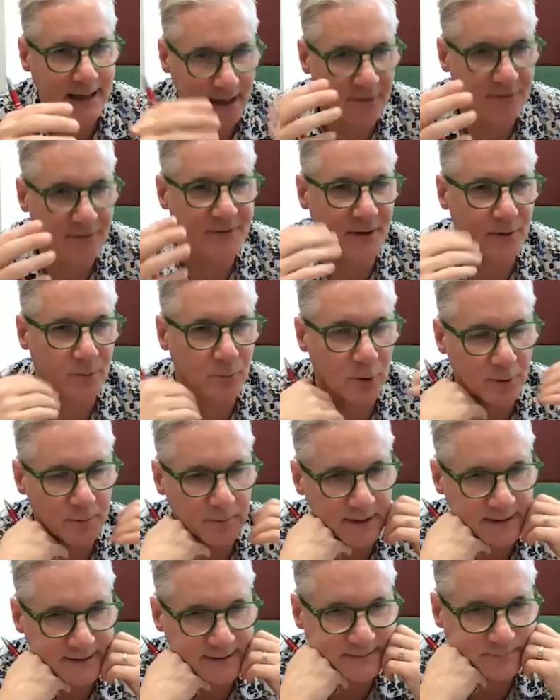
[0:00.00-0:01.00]
healthier
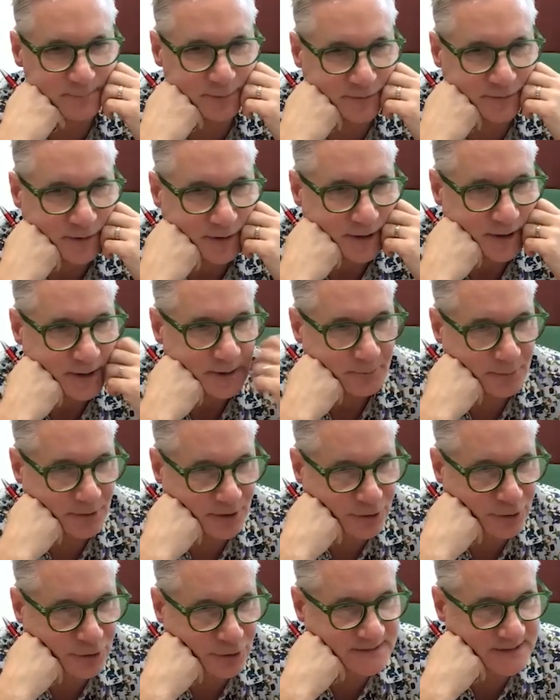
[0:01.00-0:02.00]
workplaces. But
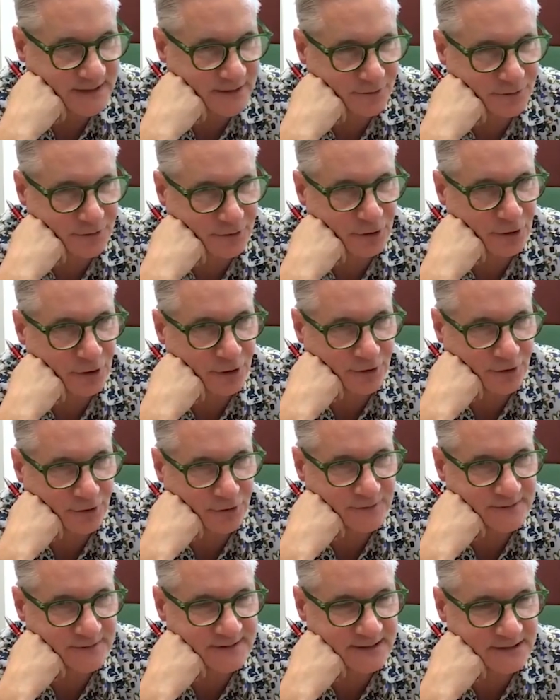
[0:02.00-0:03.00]
are you seeing on the ground, are
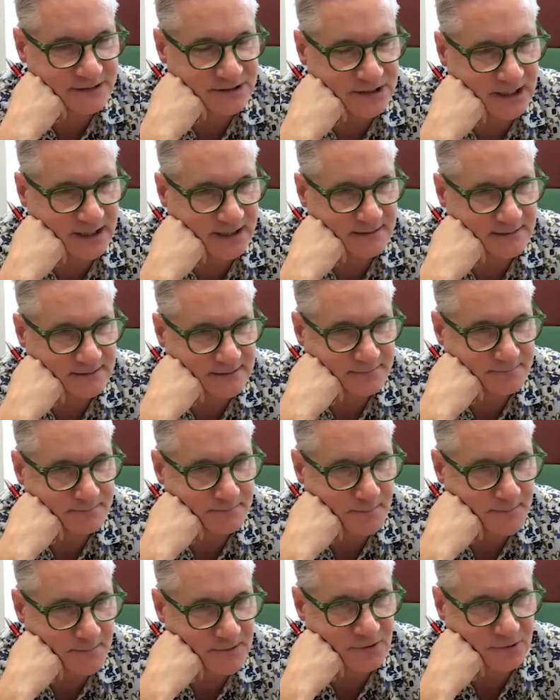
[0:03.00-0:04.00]
you seeing change,
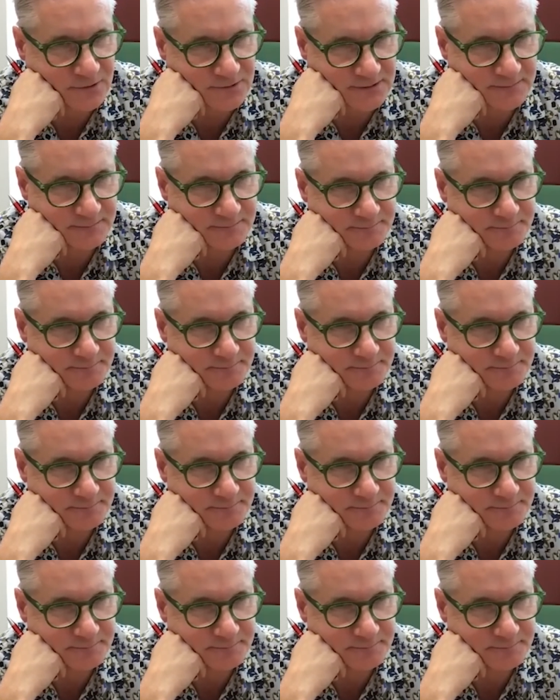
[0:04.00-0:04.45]
Georgie?